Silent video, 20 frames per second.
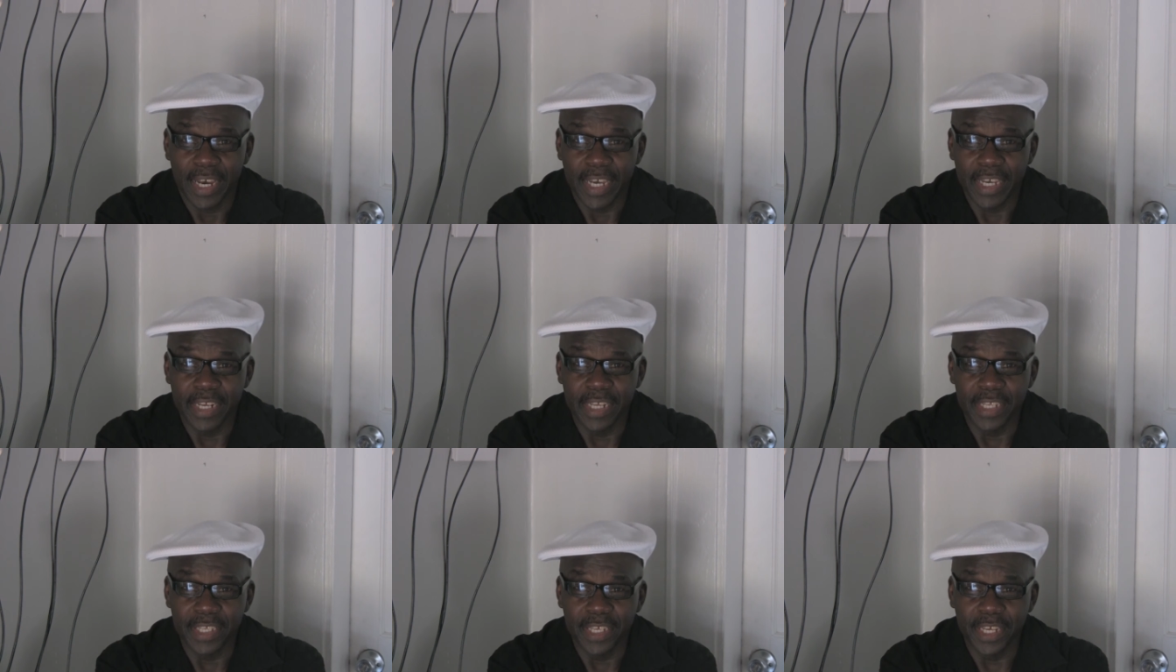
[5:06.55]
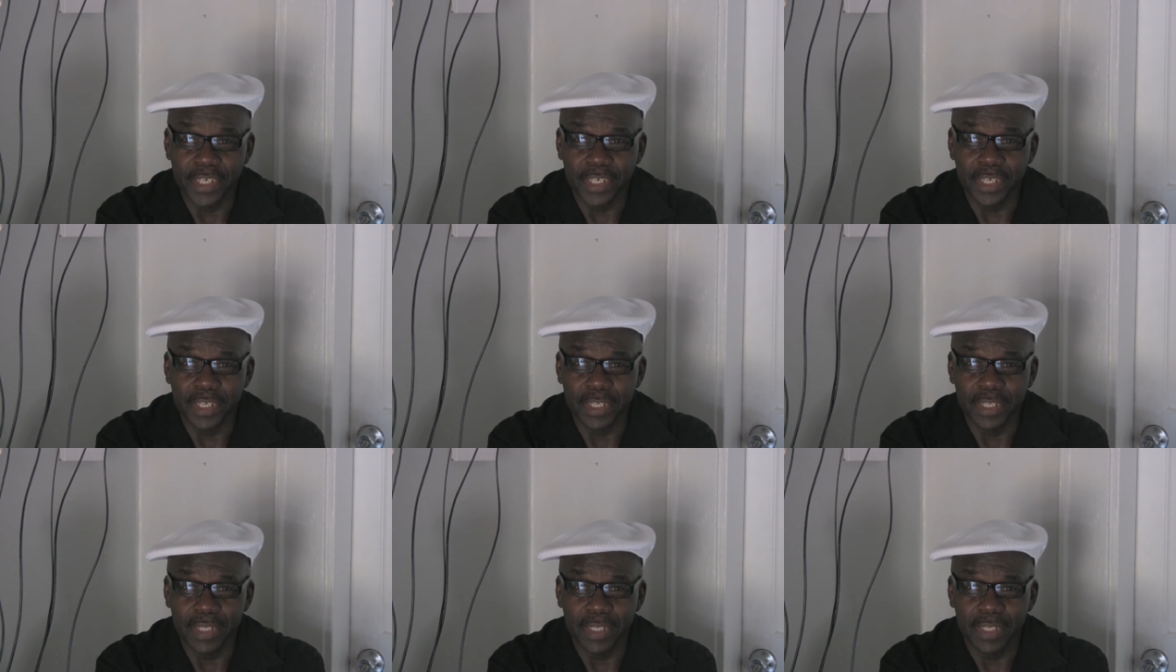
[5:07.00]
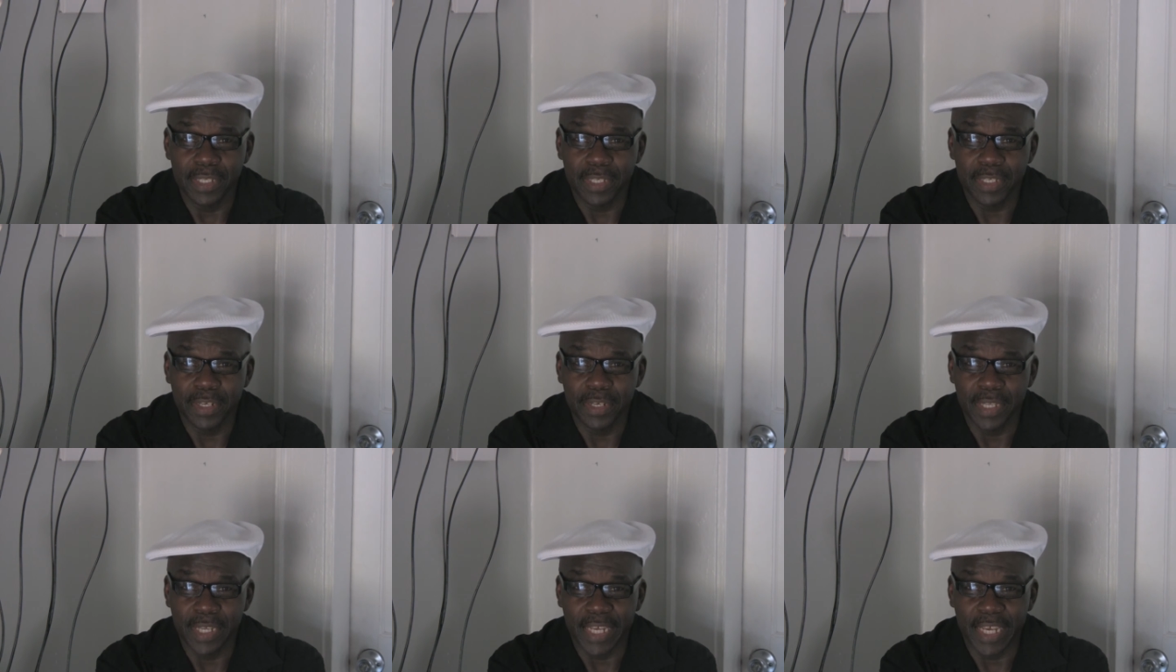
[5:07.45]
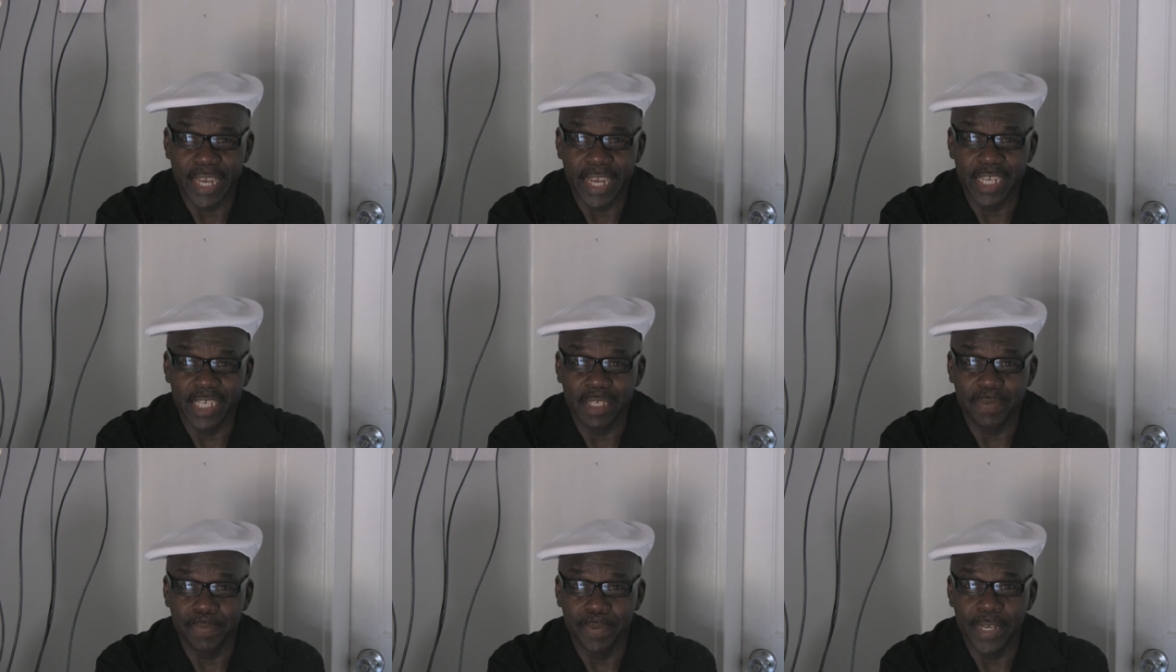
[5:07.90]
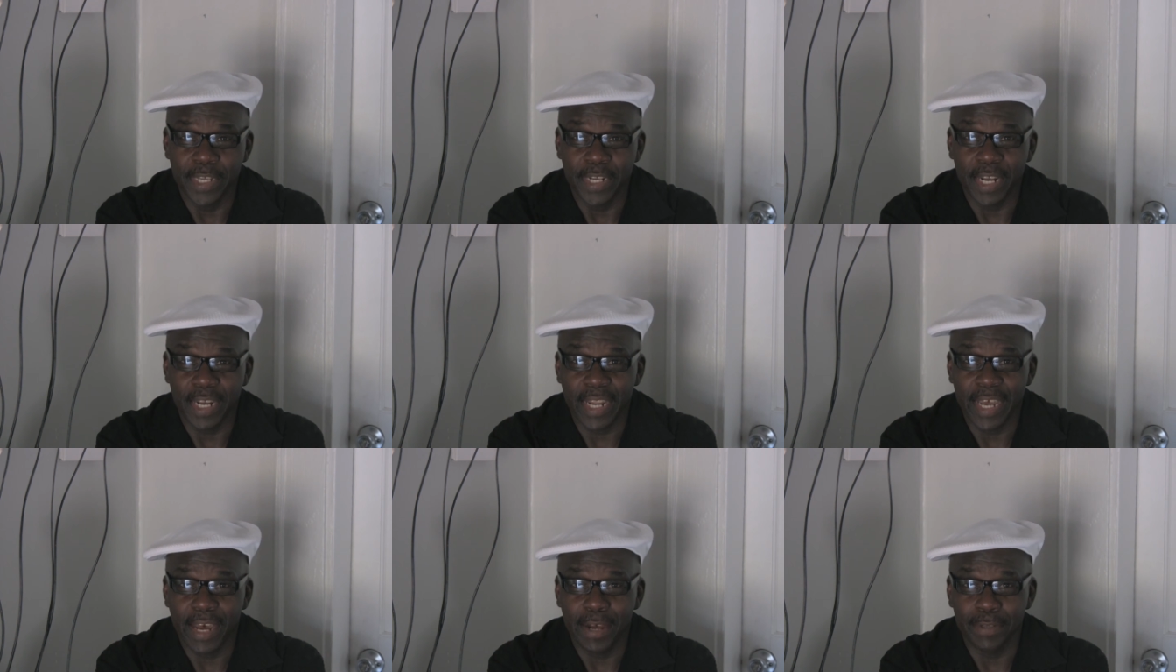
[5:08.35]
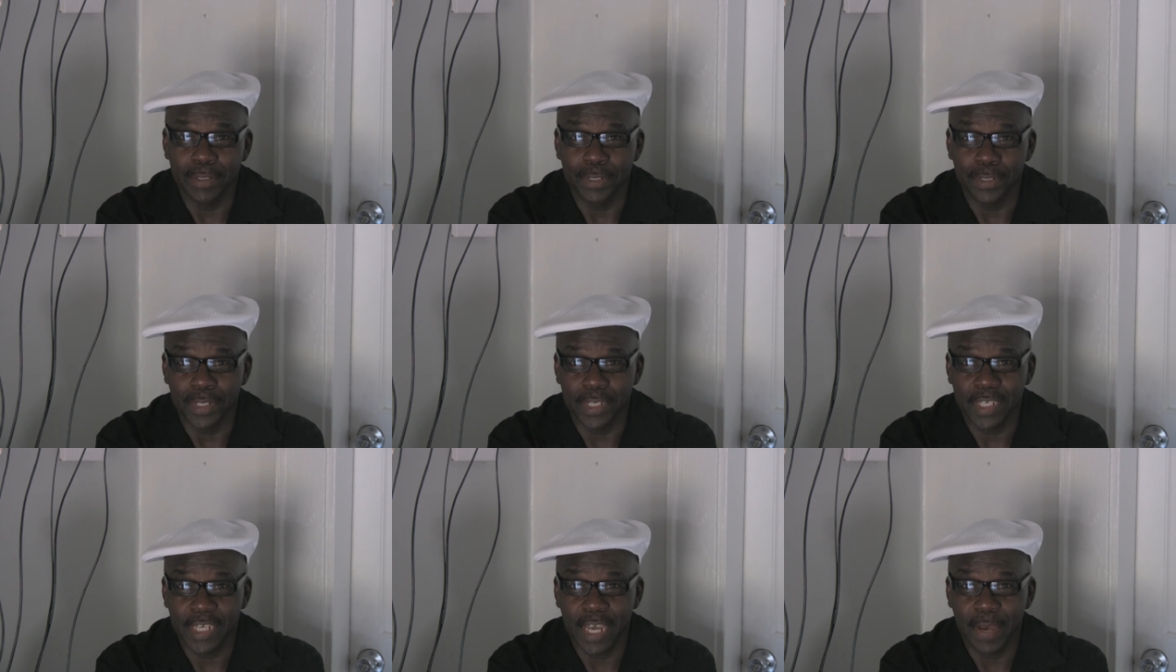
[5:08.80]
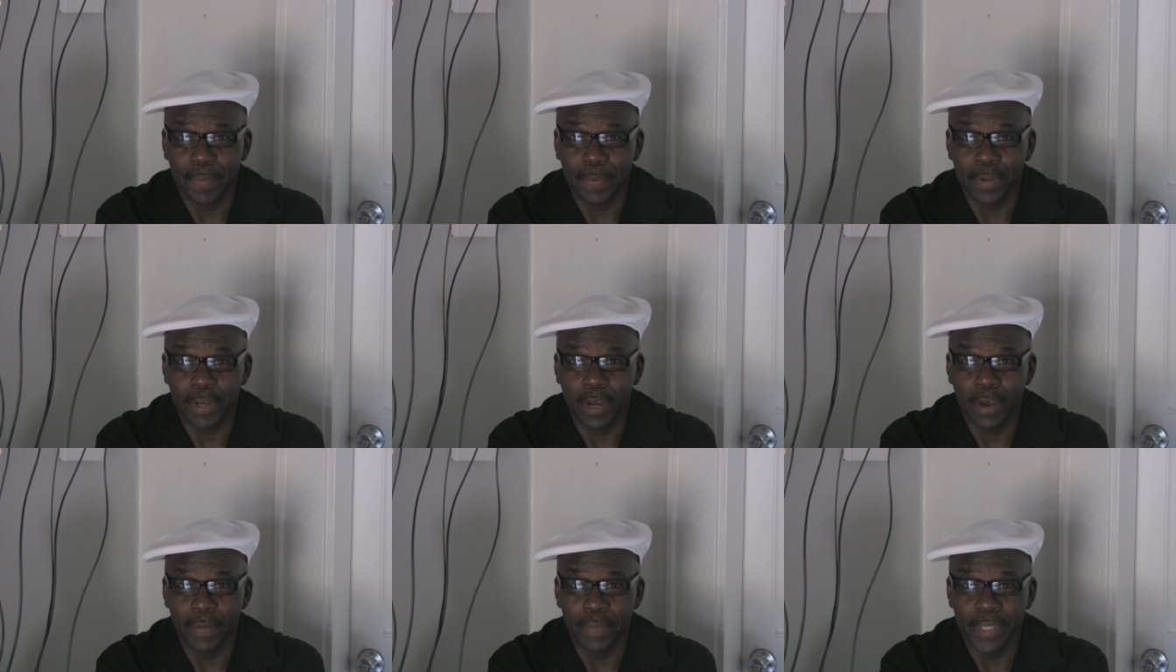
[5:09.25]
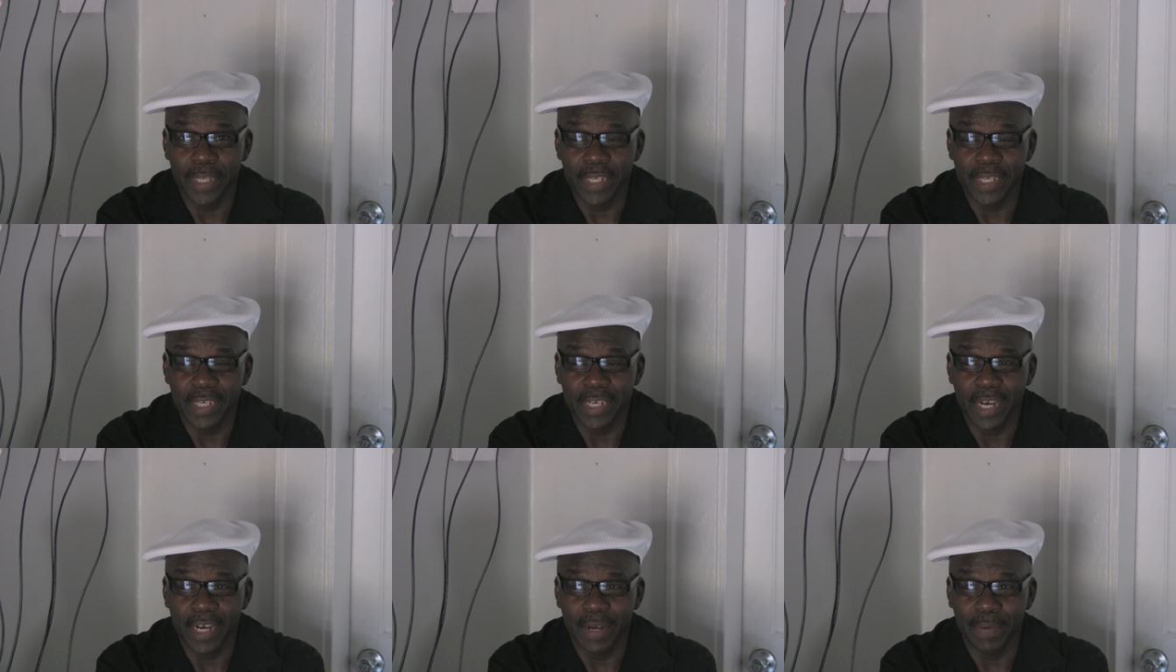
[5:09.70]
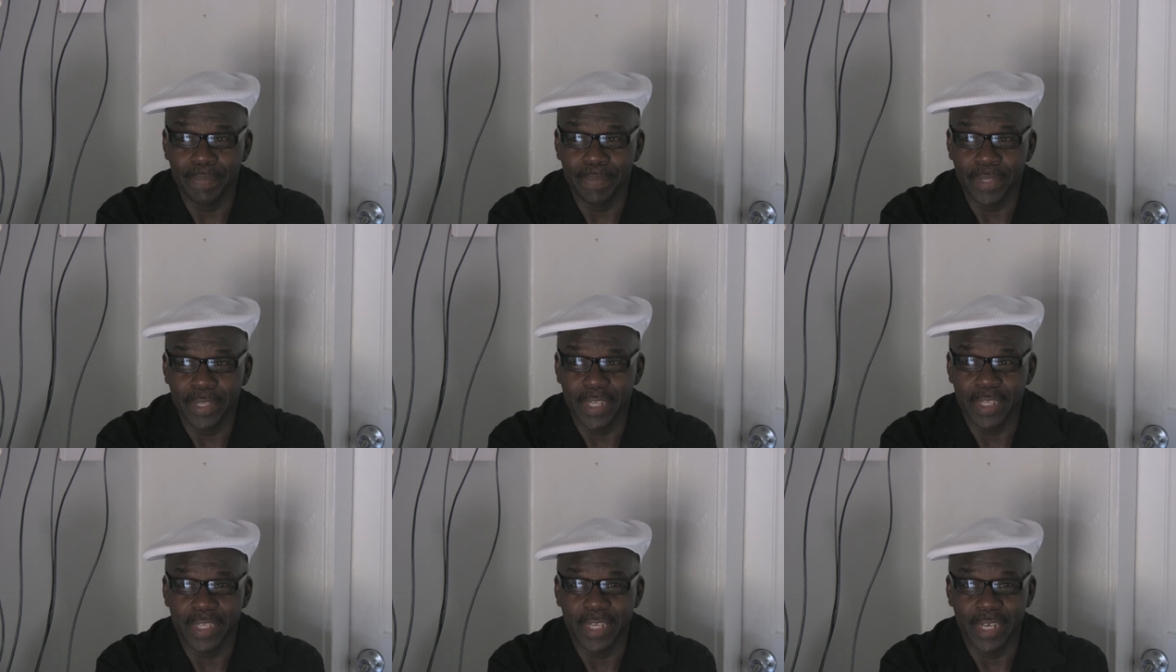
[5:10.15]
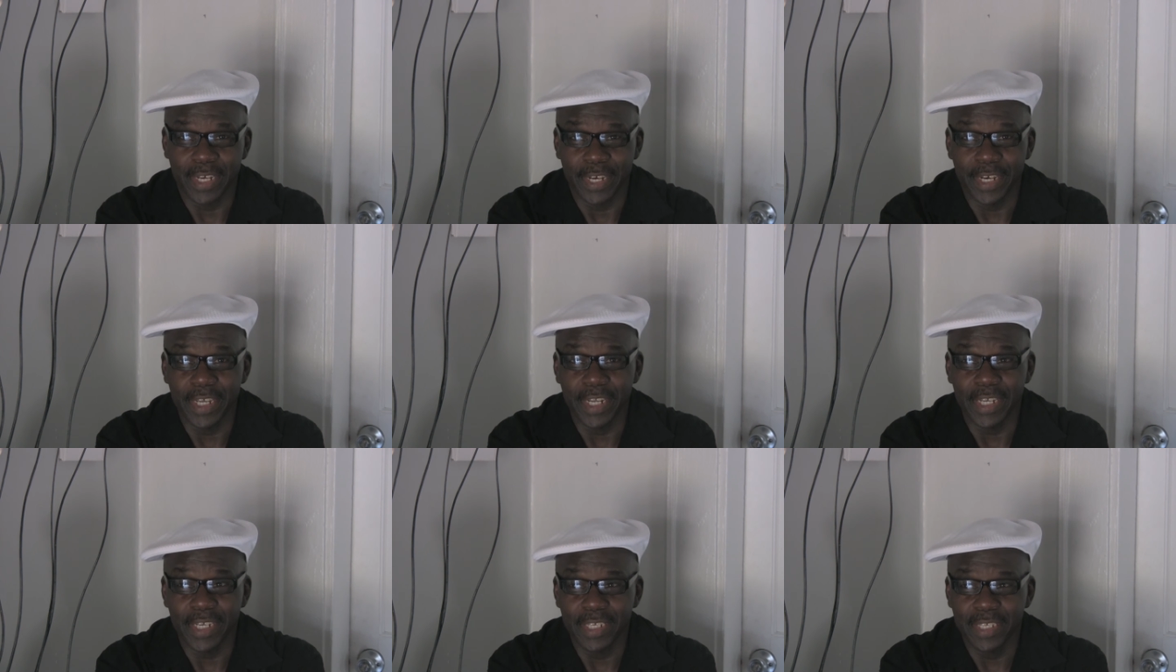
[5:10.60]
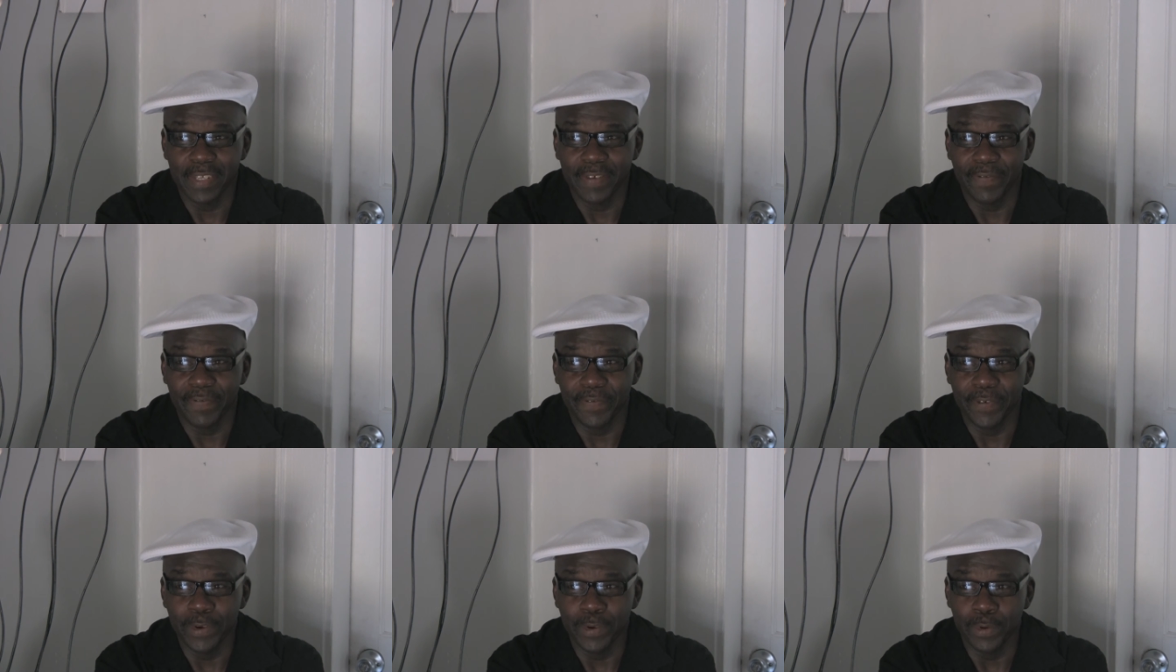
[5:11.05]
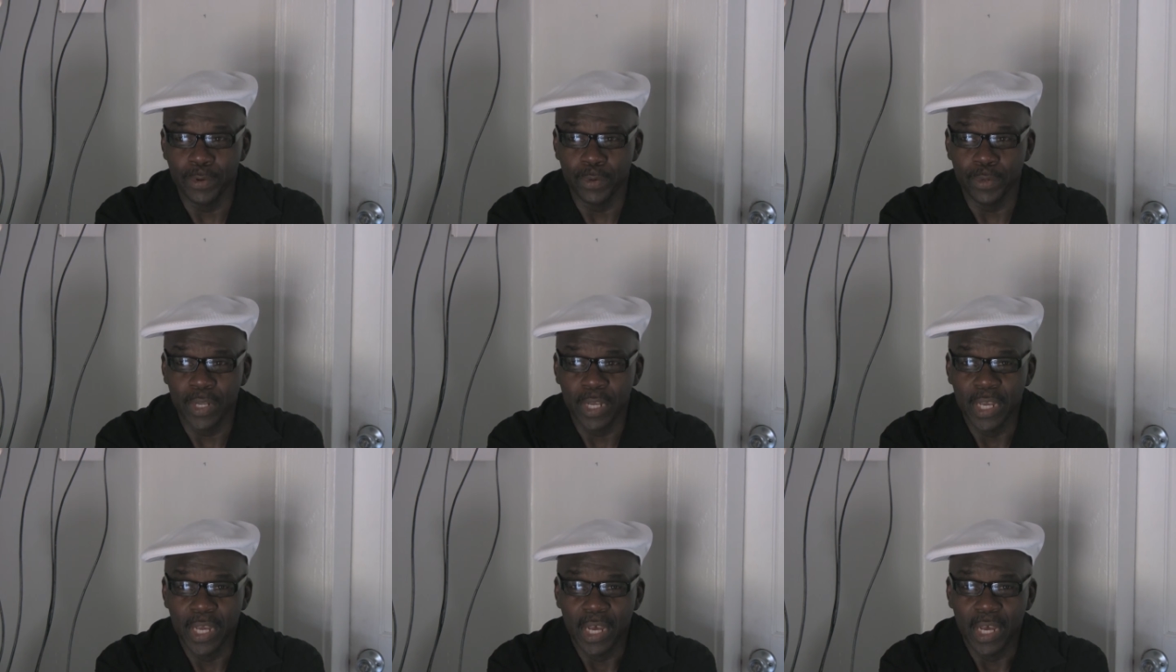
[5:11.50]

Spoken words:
In addition to the guests being allowed to sample all the goodies, the food,